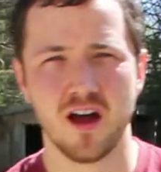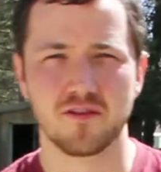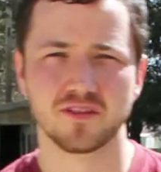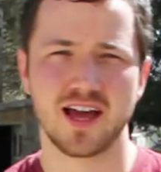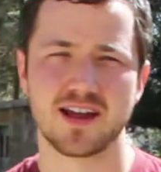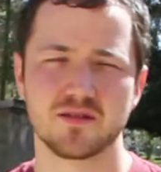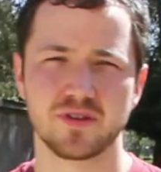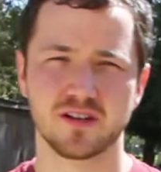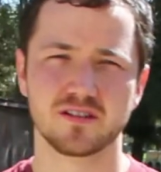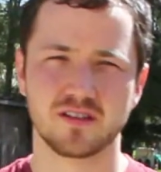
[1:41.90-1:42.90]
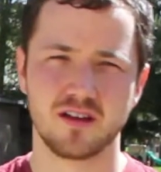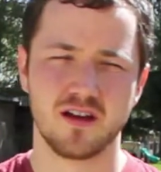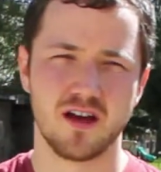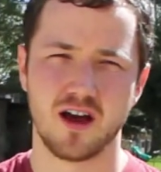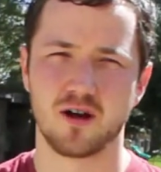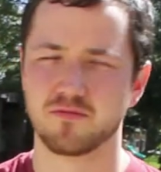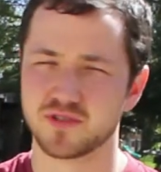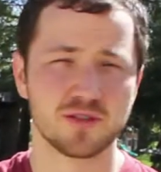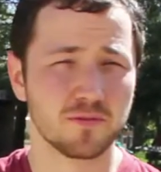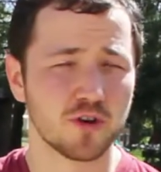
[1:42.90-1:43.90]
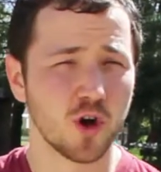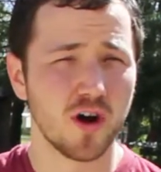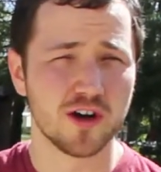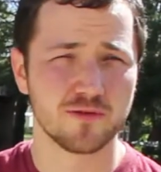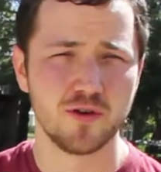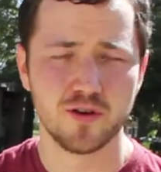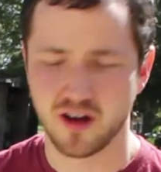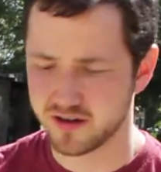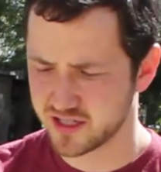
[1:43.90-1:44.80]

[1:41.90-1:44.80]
land to build to grow all your food on.